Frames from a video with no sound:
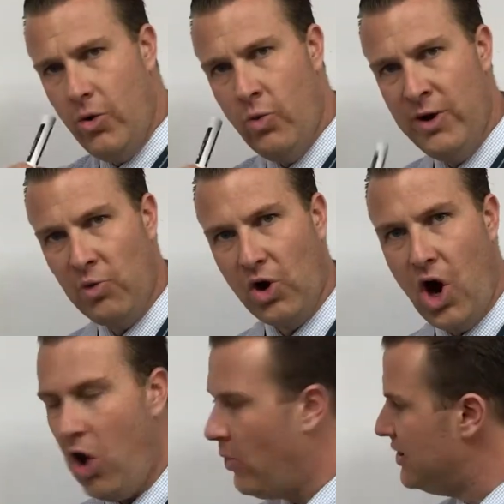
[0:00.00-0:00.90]
When we're
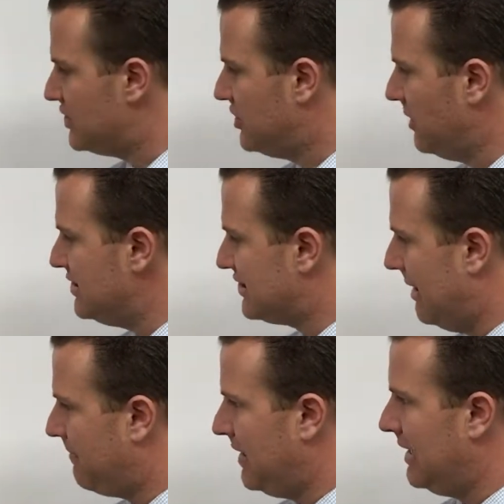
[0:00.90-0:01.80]
always doing
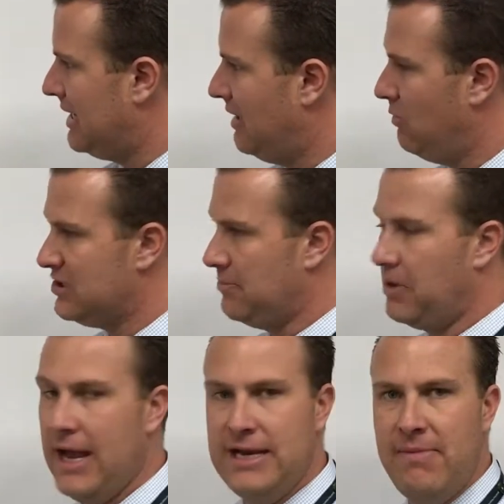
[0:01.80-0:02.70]
something, again, with
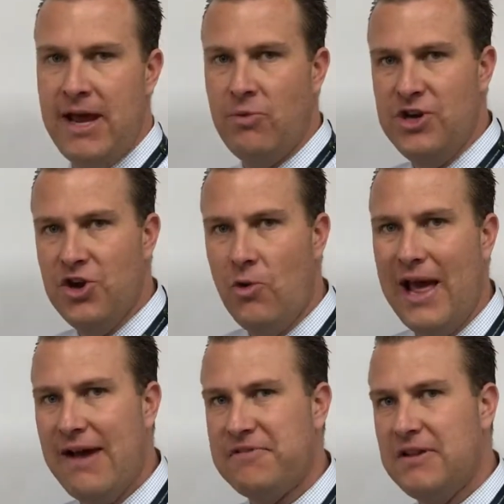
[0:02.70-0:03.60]
supply and demand, we don't have to